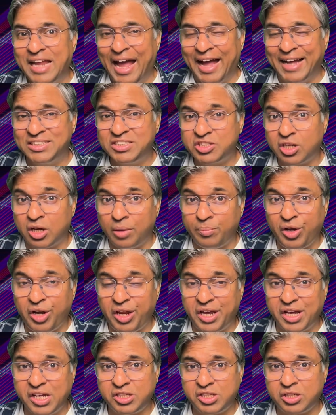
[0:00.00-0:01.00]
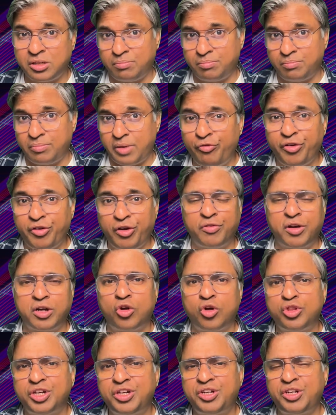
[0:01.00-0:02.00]
Enhanced communication.
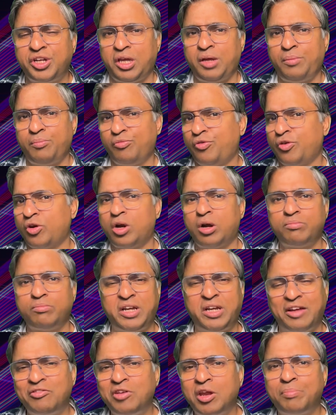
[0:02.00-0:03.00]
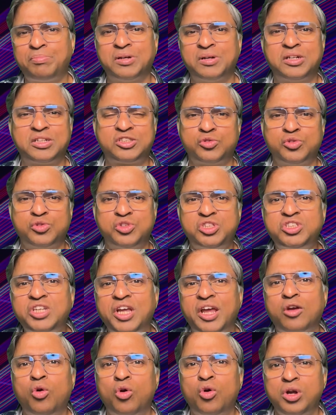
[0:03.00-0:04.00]
Everyone on the team, from developers to
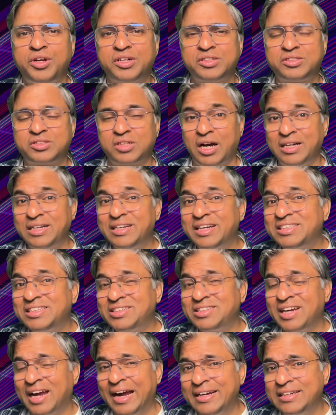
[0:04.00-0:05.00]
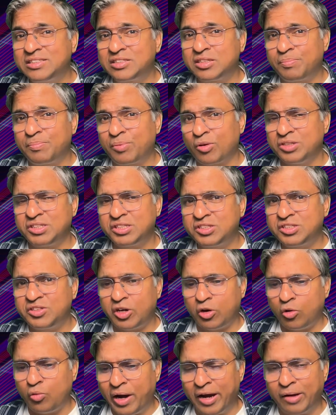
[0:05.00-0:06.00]
stakeholders, understands the project's
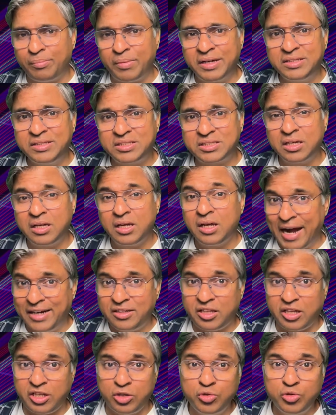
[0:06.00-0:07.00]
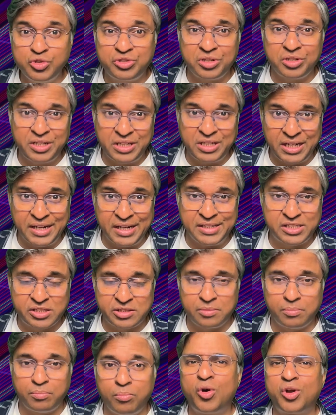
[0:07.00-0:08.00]
requirements and the user
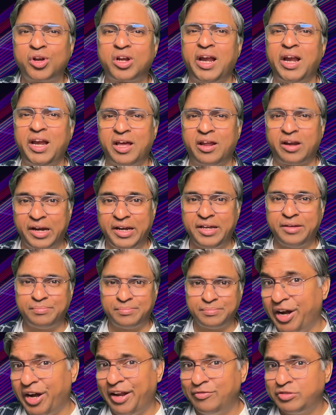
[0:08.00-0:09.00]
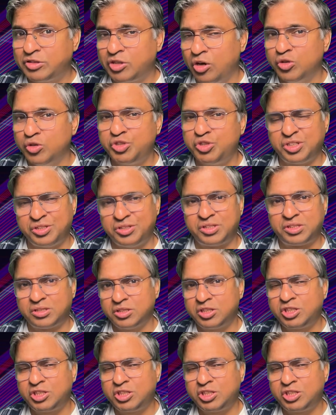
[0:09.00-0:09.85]
needs more clearly. Creative solutions.